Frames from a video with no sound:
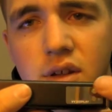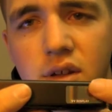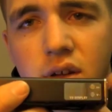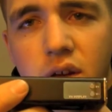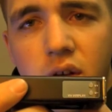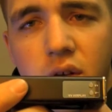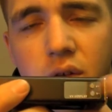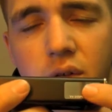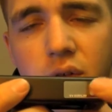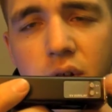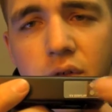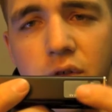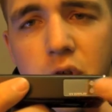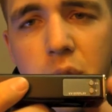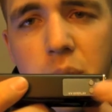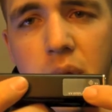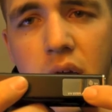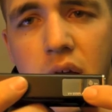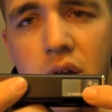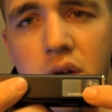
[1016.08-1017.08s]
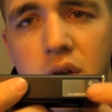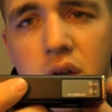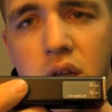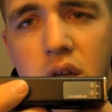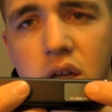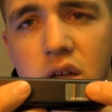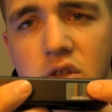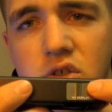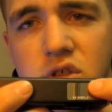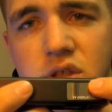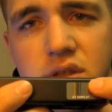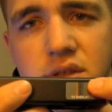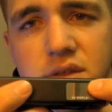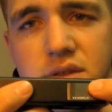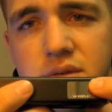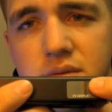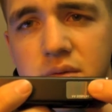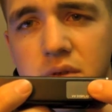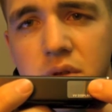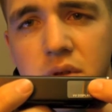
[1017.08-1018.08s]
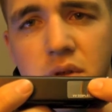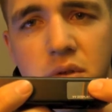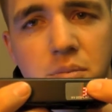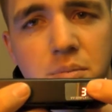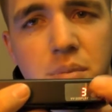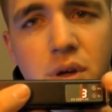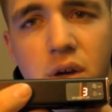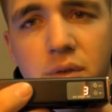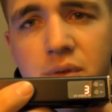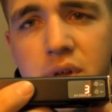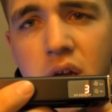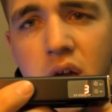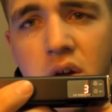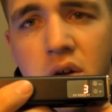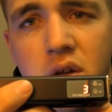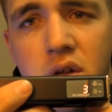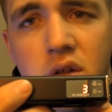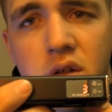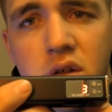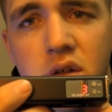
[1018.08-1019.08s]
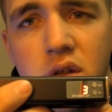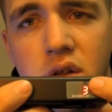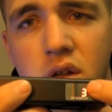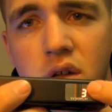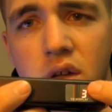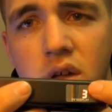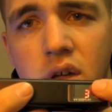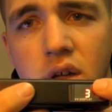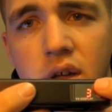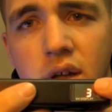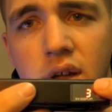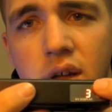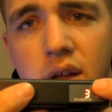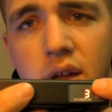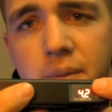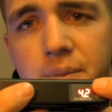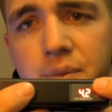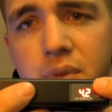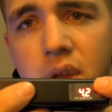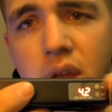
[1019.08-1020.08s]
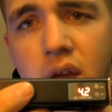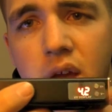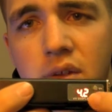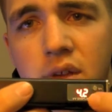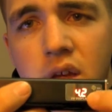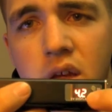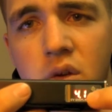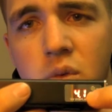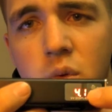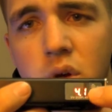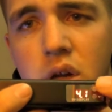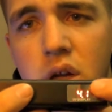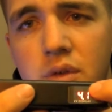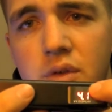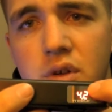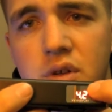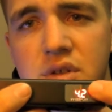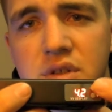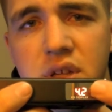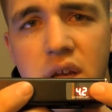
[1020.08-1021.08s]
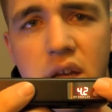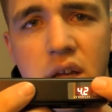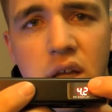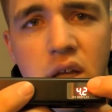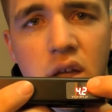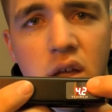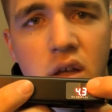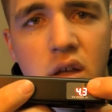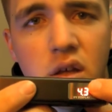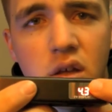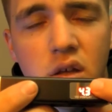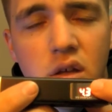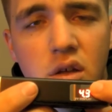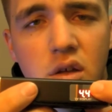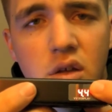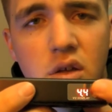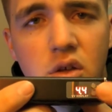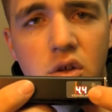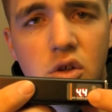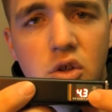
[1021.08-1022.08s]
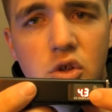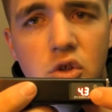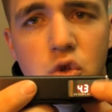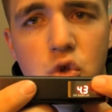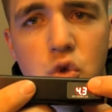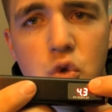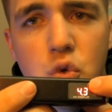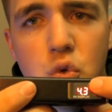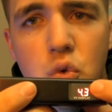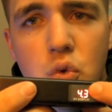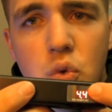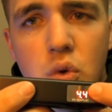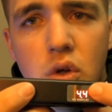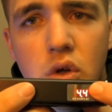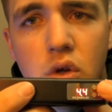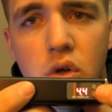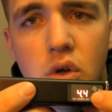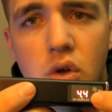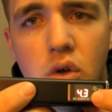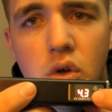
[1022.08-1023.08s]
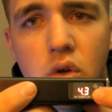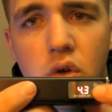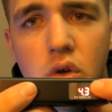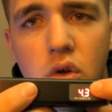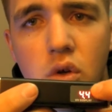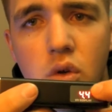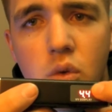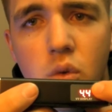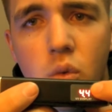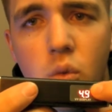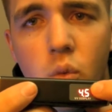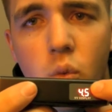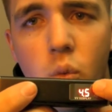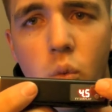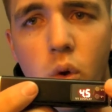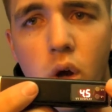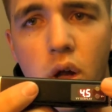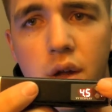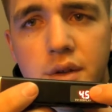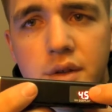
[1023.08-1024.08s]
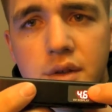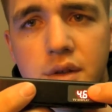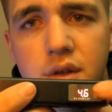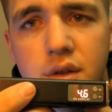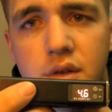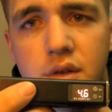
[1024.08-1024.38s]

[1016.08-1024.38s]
Of your battery. It's just puff counter, and then whatever setting you want.